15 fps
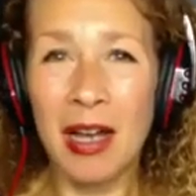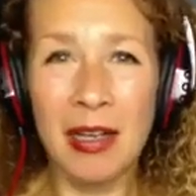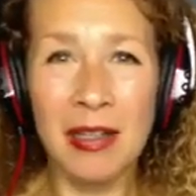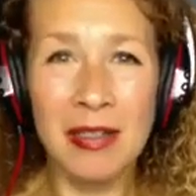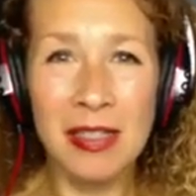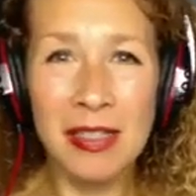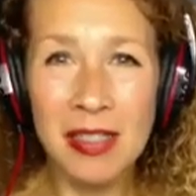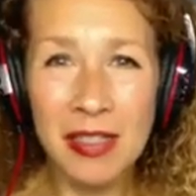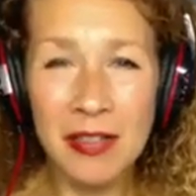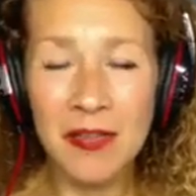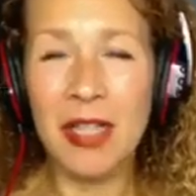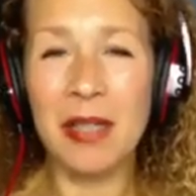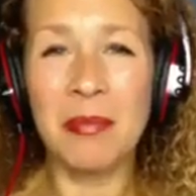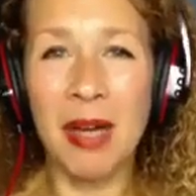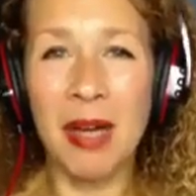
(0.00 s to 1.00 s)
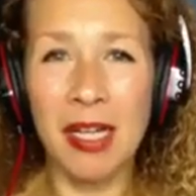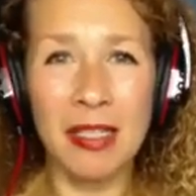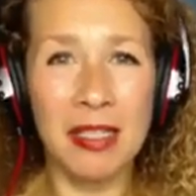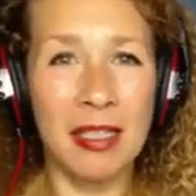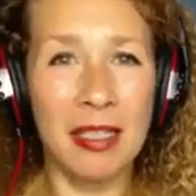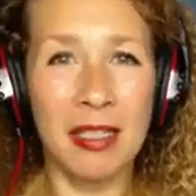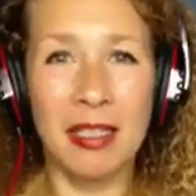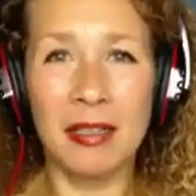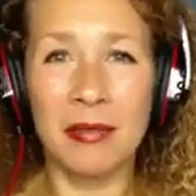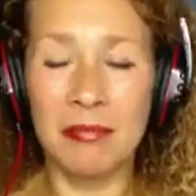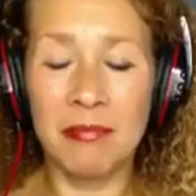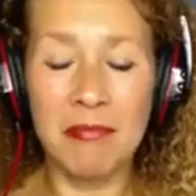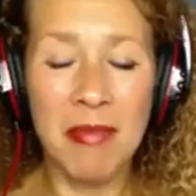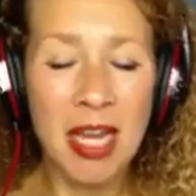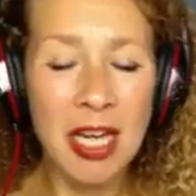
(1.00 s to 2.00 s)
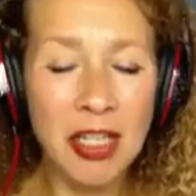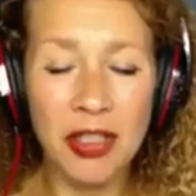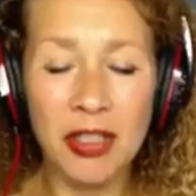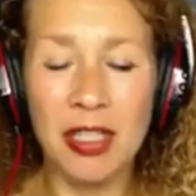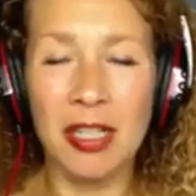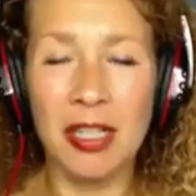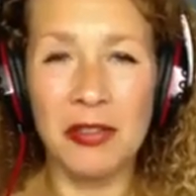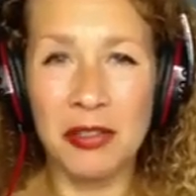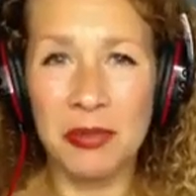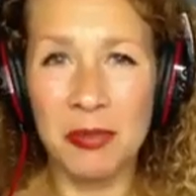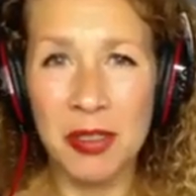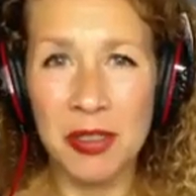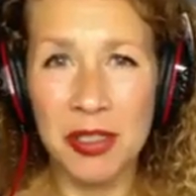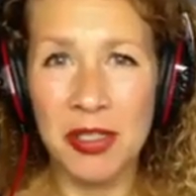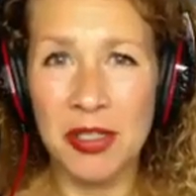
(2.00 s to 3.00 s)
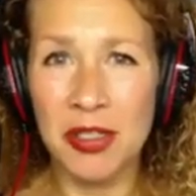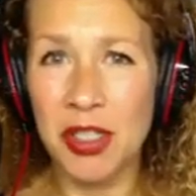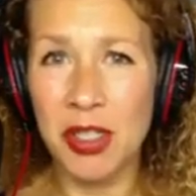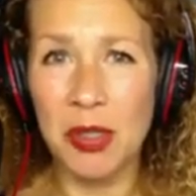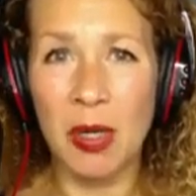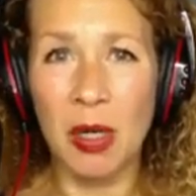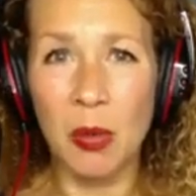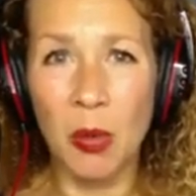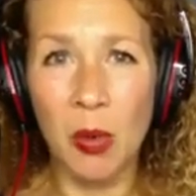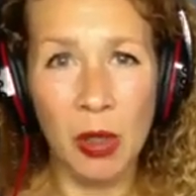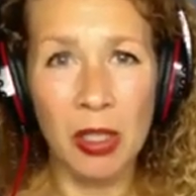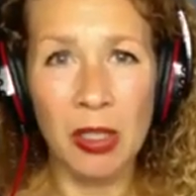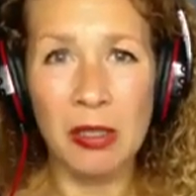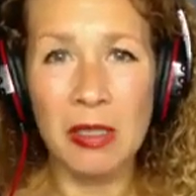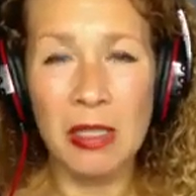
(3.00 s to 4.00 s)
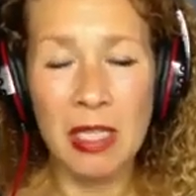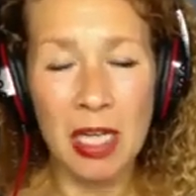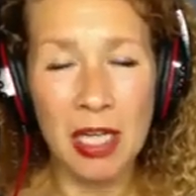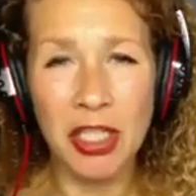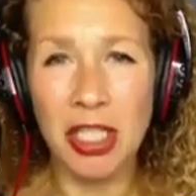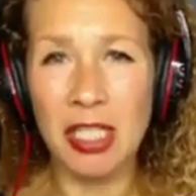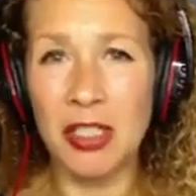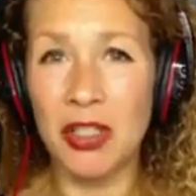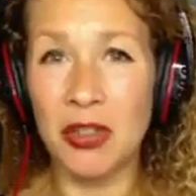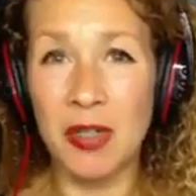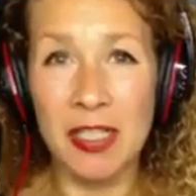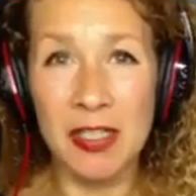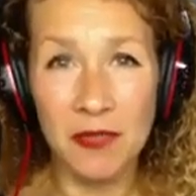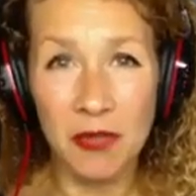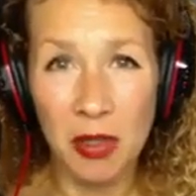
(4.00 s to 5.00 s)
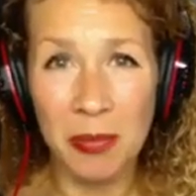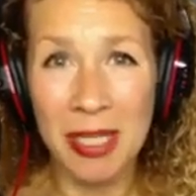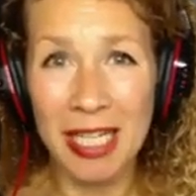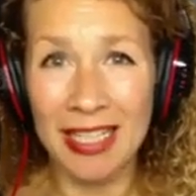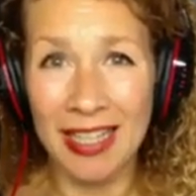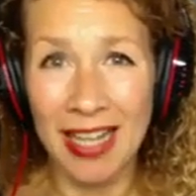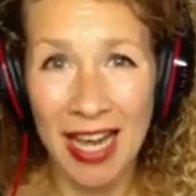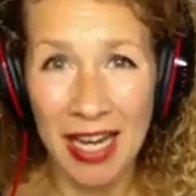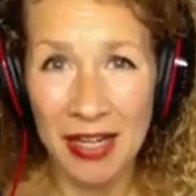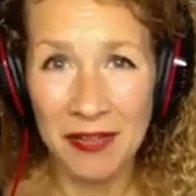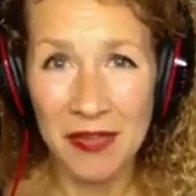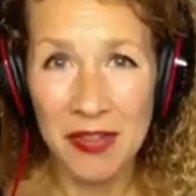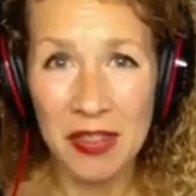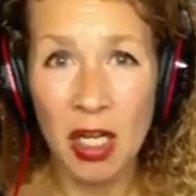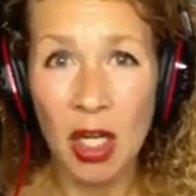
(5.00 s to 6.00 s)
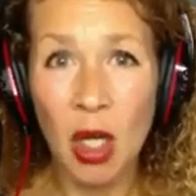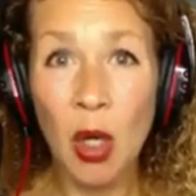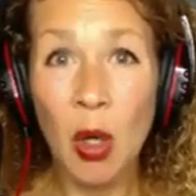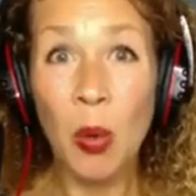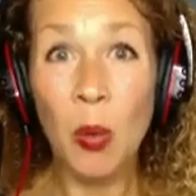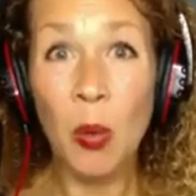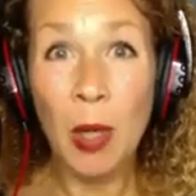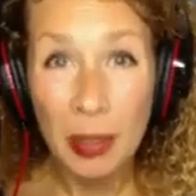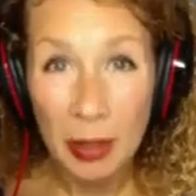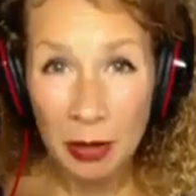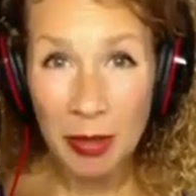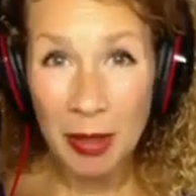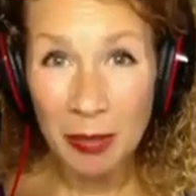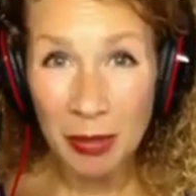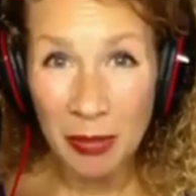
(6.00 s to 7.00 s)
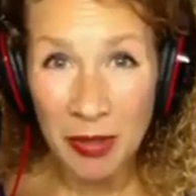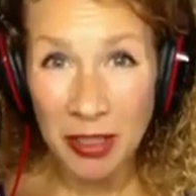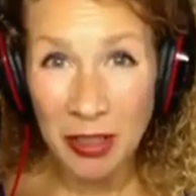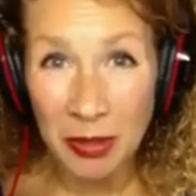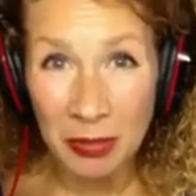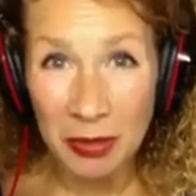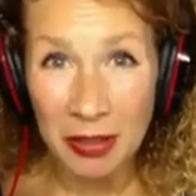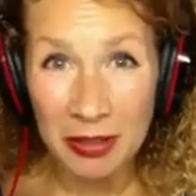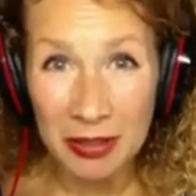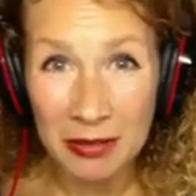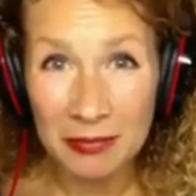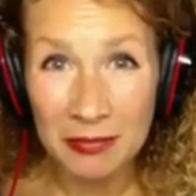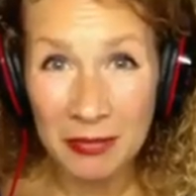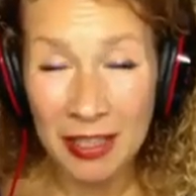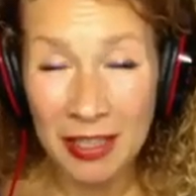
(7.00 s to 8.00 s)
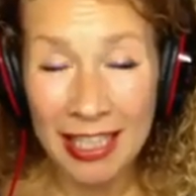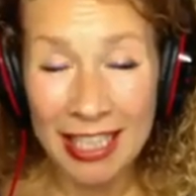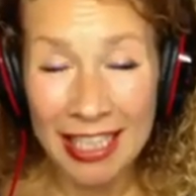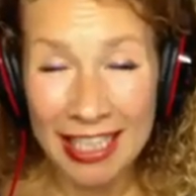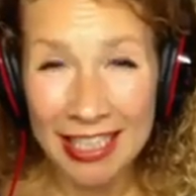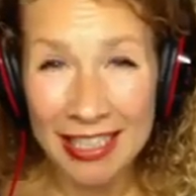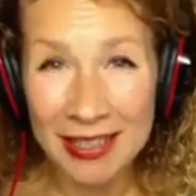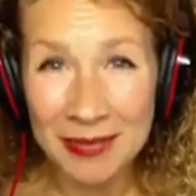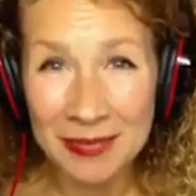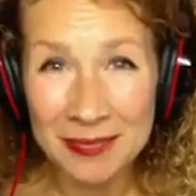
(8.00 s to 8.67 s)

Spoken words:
civic-minded, major contributions to our world, touching, transforming lives. Where can people read your book? Where can they get it?